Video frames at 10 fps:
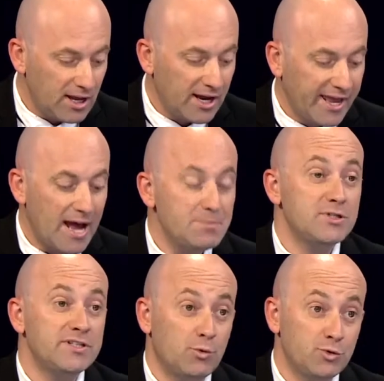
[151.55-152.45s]
a
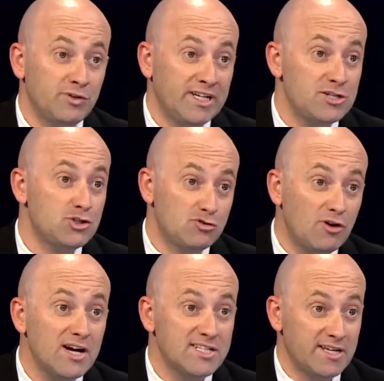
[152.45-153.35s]
capsule that would release
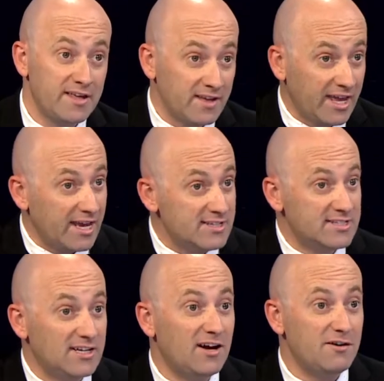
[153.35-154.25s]
drugs in the
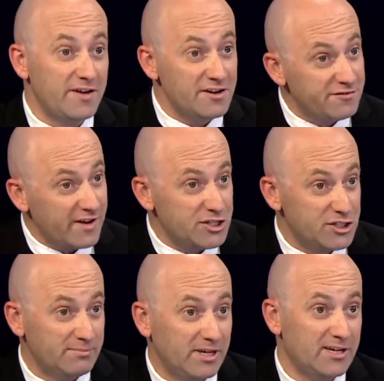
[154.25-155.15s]
case of
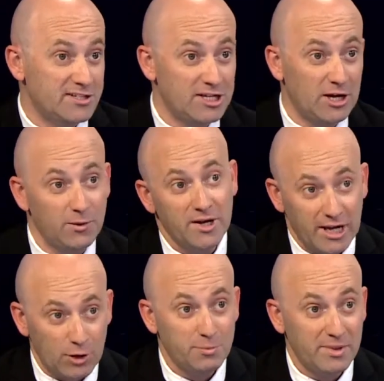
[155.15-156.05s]
infection because,
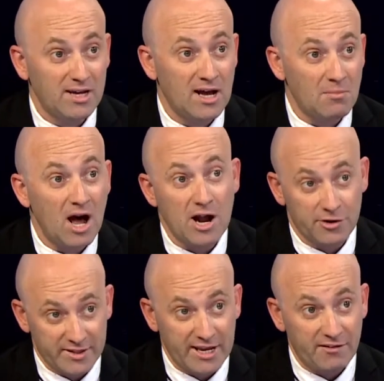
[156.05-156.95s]
it would become
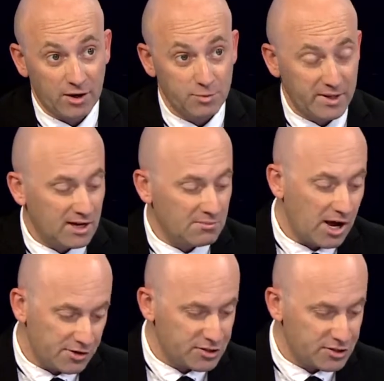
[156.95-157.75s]
hotter, the area would become hotter,